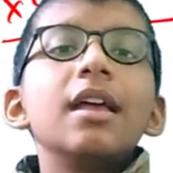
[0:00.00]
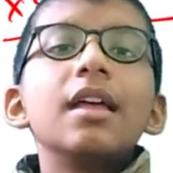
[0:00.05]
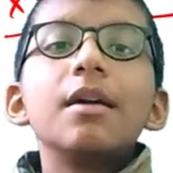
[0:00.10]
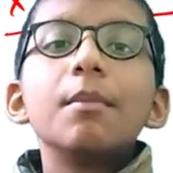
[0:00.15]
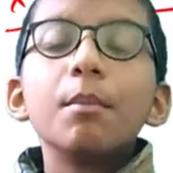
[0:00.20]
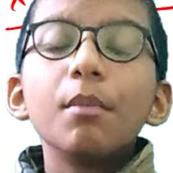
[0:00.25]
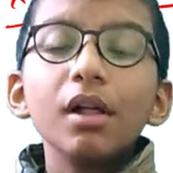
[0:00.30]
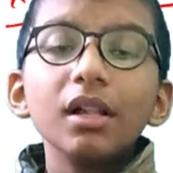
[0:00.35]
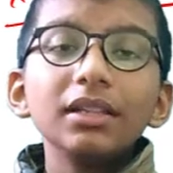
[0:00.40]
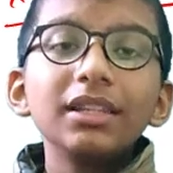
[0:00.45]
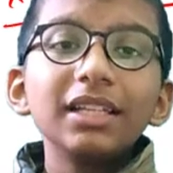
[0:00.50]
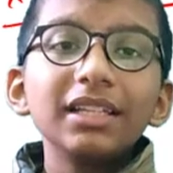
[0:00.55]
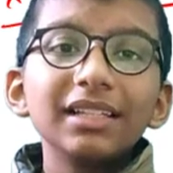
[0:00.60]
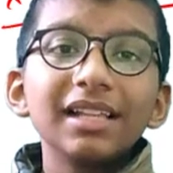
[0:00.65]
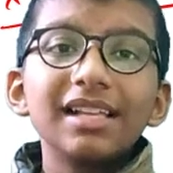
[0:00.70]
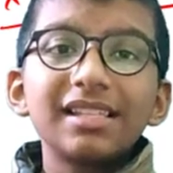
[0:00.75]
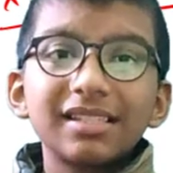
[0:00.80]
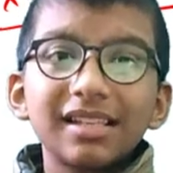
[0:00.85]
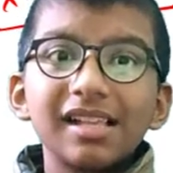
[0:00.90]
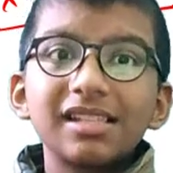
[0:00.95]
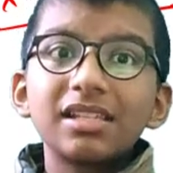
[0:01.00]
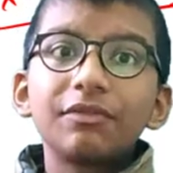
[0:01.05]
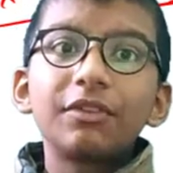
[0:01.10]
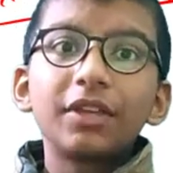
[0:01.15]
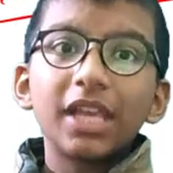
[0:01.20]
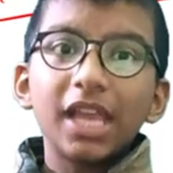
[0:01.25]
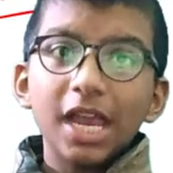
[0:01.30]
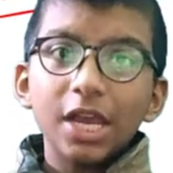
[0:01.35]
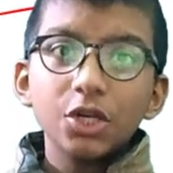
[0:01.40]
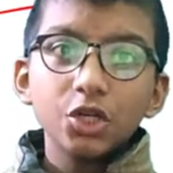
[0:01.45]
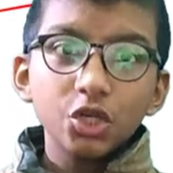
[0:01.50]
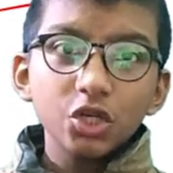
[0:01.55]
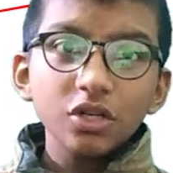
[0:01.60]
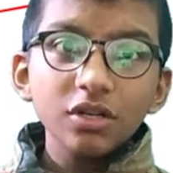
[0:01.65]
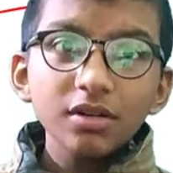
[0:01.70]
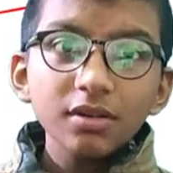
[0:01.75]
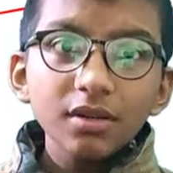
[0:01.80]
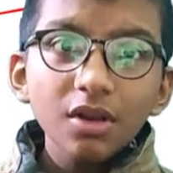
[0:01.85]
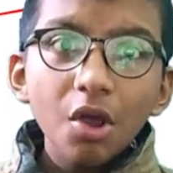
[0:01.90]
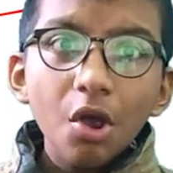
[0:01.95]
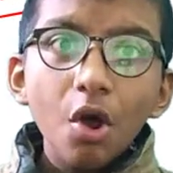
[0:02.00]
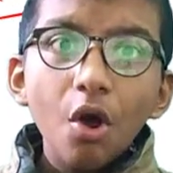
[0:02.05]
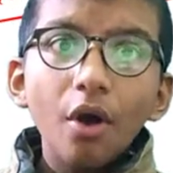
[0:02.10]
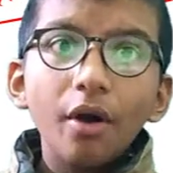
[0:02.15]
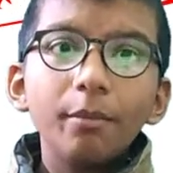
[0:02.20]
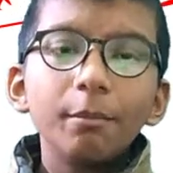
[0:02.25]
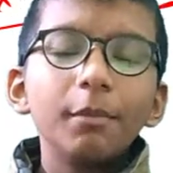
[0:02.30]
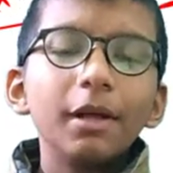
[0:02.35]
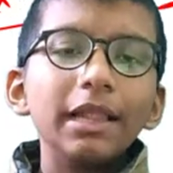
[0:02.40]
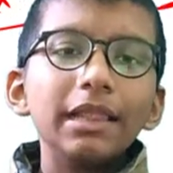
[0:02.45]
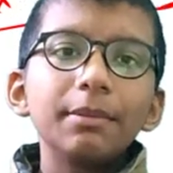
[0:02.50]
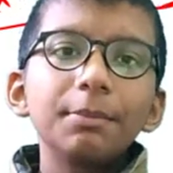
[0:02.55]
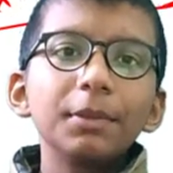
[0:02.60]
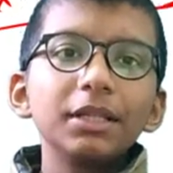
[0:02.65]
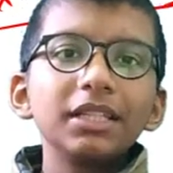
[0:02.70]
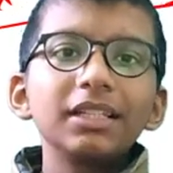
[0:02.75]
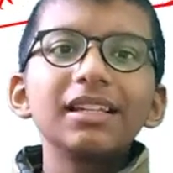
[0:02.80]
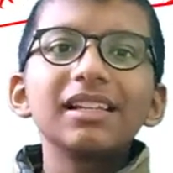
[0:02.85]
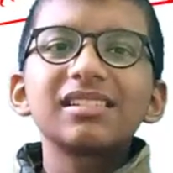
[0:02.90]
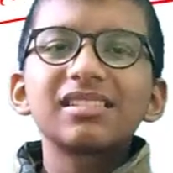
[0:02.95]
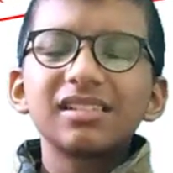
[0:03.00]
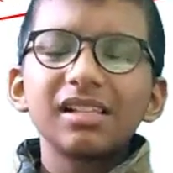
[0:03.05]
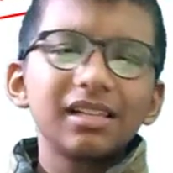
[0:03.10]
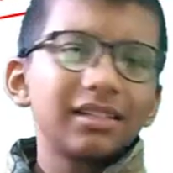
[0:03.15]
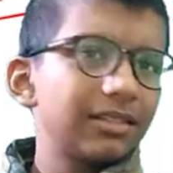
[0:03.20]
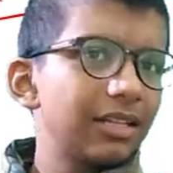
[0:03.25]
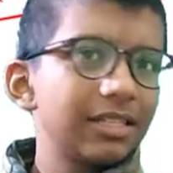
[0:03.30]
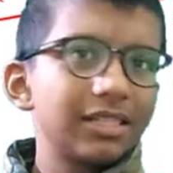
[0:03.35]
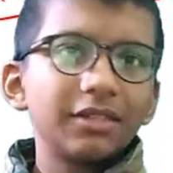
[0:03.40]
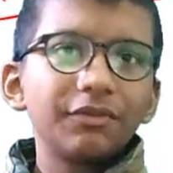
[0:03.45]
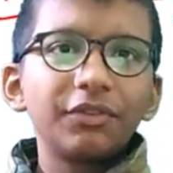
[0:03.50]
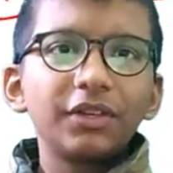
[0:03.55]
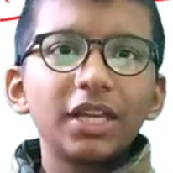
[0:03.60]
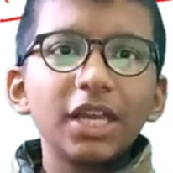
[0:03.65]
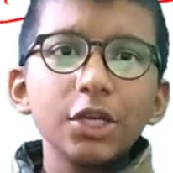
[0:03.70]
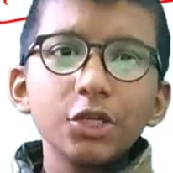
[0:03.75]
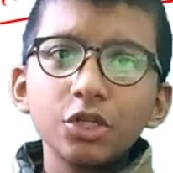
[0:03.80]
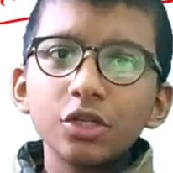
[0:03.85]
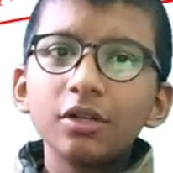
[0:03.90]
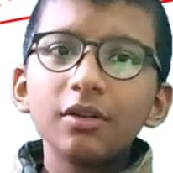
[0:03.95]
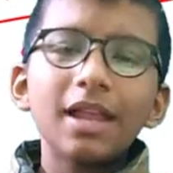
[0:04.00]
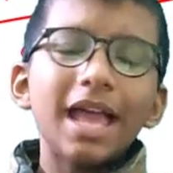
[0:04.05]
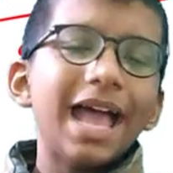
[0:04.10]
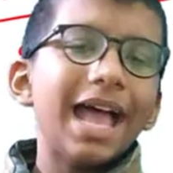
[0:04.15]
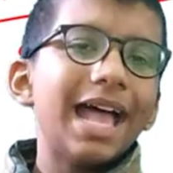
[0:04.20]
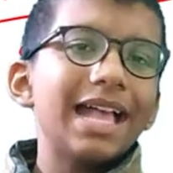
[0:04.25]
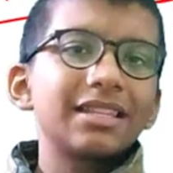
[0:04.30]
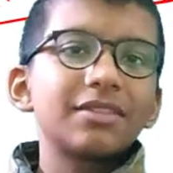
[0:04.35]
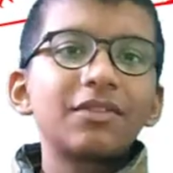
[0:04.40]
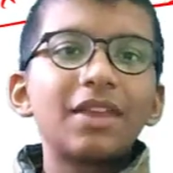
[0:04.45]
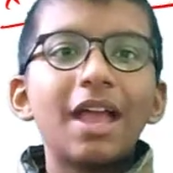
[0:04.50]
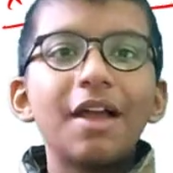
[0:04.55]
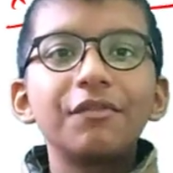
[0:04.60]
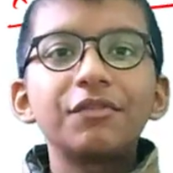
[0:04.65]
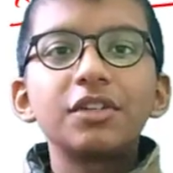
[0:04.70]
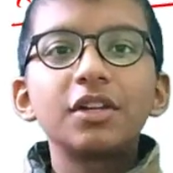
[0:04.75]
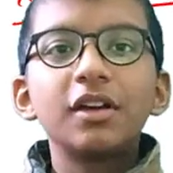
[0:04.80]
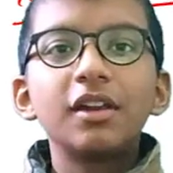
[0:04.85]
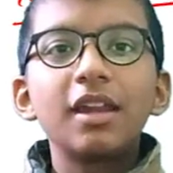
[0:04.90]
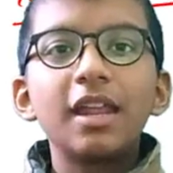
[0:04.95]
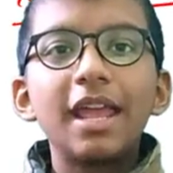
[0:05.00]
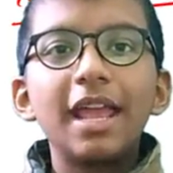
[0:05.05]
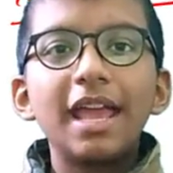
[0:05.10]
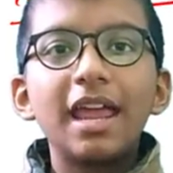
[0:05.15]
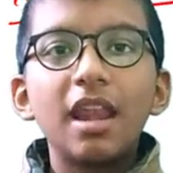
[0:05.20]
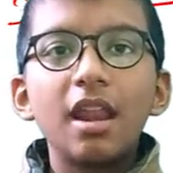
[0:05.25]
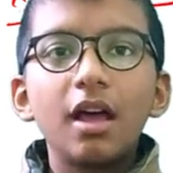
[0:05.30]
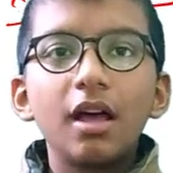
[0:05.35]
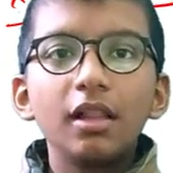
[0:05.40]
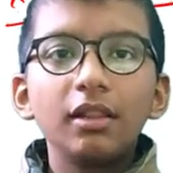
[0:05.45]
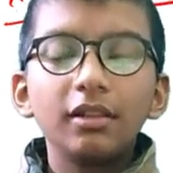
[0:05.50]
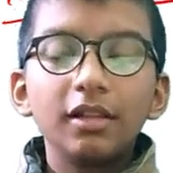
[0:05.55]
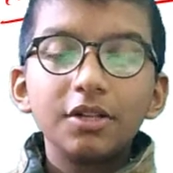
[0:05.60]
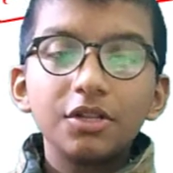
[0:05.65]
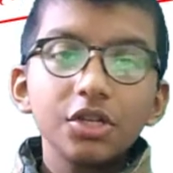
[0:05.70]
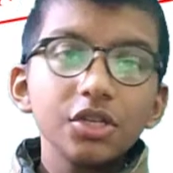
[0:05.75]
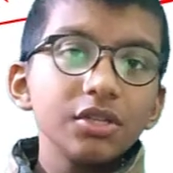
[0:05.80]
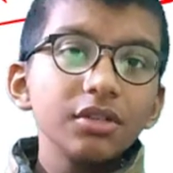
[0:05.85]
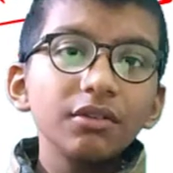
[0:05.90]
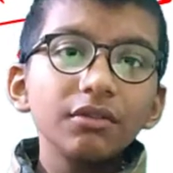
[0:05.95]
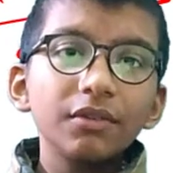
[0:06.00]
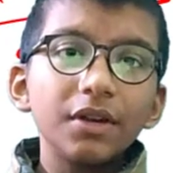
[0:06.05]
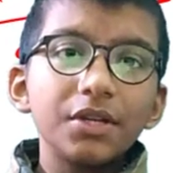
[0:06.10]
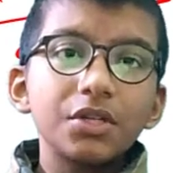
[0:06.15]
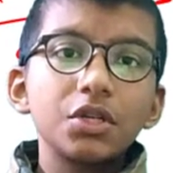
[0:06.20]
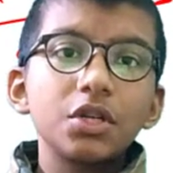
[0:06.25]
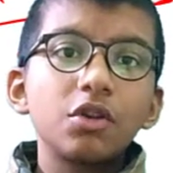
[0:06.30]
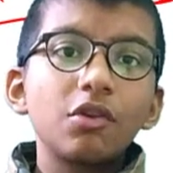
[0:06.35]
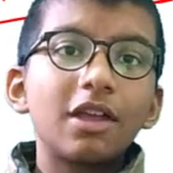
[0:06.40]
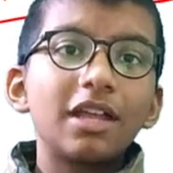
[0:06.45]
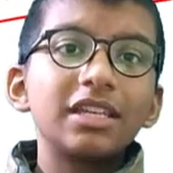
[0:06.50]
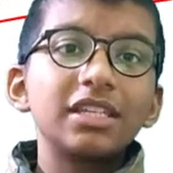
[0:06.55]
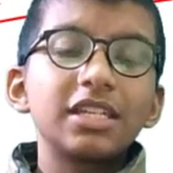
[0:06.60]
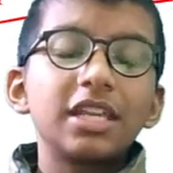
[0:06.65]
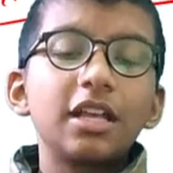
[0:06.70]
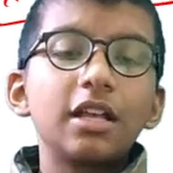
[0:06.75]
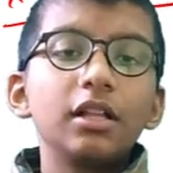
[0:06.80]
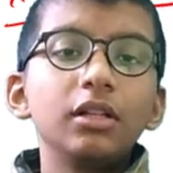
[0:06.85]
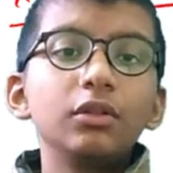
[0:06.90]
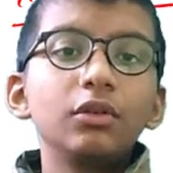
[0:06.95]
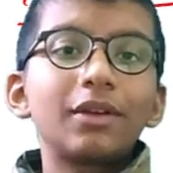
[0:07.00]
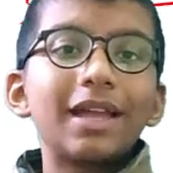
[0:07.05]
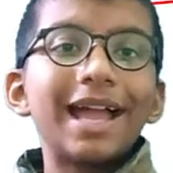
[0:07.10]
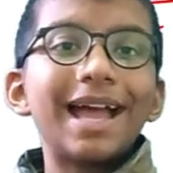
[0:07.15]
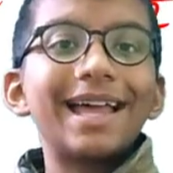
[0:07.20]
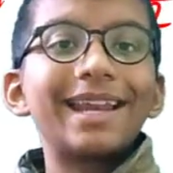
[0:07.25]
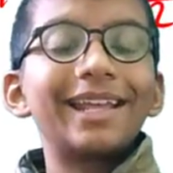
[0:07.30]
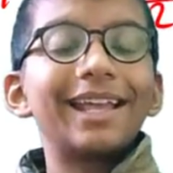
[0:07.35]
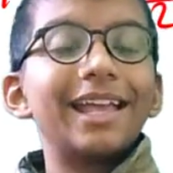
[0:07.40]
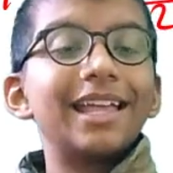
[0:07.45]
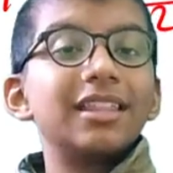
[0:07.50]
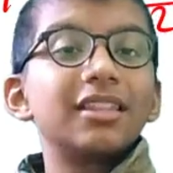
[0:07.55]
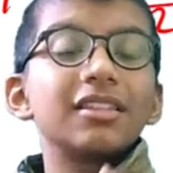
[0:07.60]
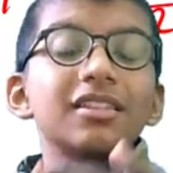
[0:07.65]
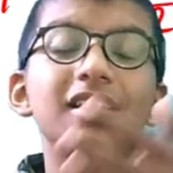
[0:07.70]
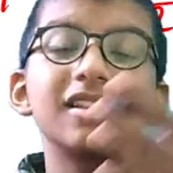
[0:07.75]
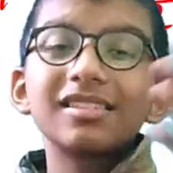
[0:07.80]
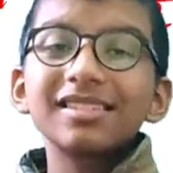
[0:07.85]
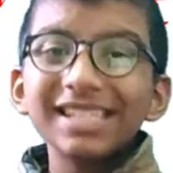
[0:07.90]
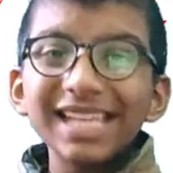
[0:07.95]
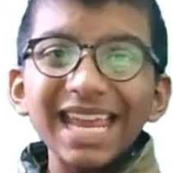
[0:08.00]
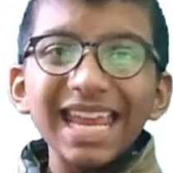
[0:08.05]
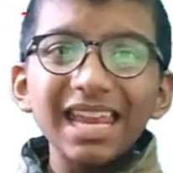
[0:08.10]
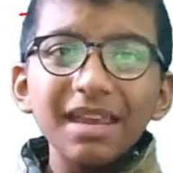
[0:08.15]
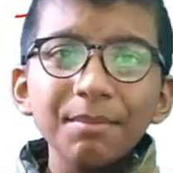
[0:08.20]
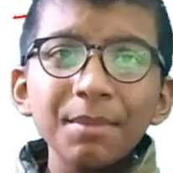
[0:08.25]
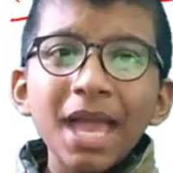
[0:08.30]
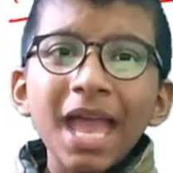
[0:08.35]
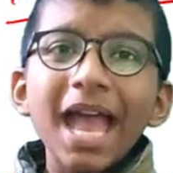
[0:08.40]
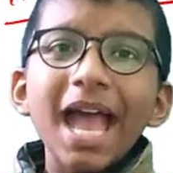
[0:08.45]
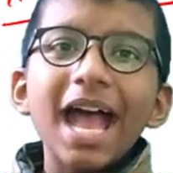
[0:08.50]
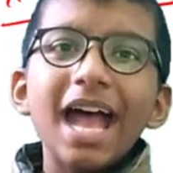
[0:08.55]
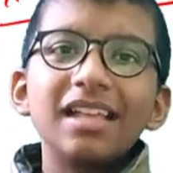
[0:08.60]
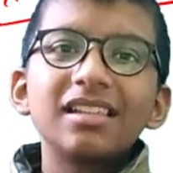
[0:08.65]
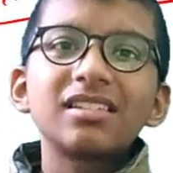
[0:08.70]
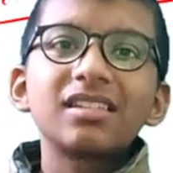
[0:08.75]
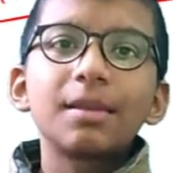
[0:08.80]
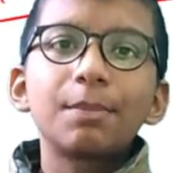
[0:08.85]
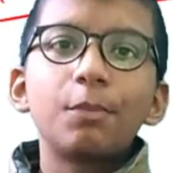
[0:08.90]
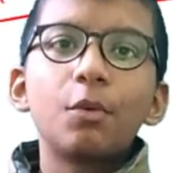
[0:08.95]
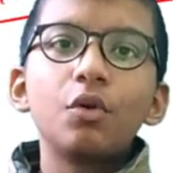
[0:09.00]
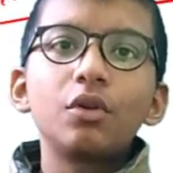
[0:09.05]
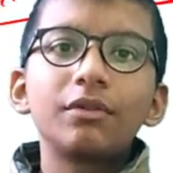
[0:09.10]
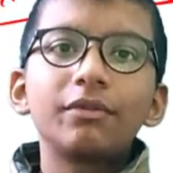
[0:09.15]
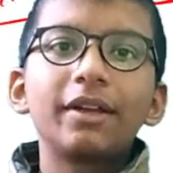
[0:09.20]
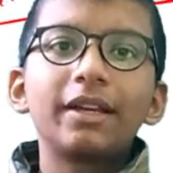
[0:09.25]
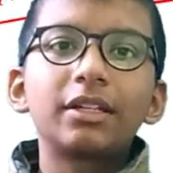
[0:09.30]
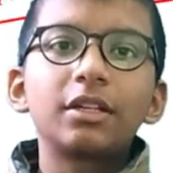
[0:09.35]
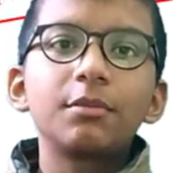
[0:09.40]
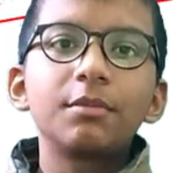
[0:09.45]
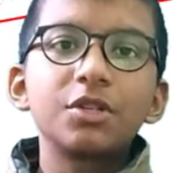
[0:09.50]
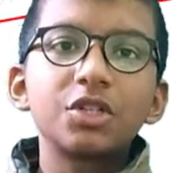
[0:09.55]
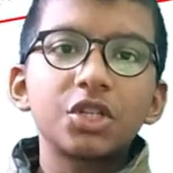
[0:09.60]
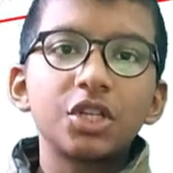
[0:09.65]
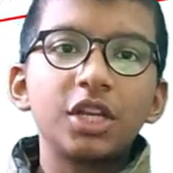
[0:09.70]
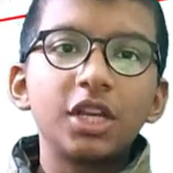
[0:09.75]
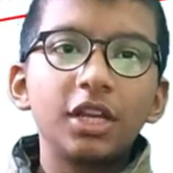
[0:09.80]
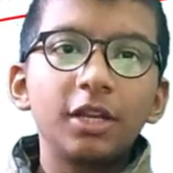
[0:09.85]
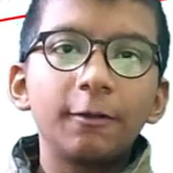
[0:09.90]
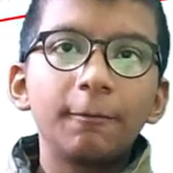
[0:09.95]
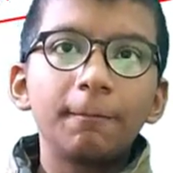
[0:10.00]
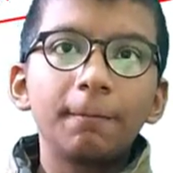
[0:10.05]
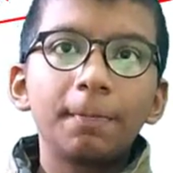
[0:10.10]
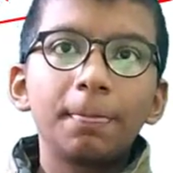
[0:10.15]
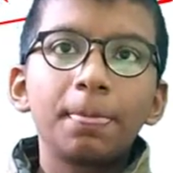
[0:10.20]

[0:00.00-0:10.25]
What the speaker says: multi-class classification multi-cluster classification as we have done in a logistic regression. You can take a look at it, and it's the same as a support vector machine.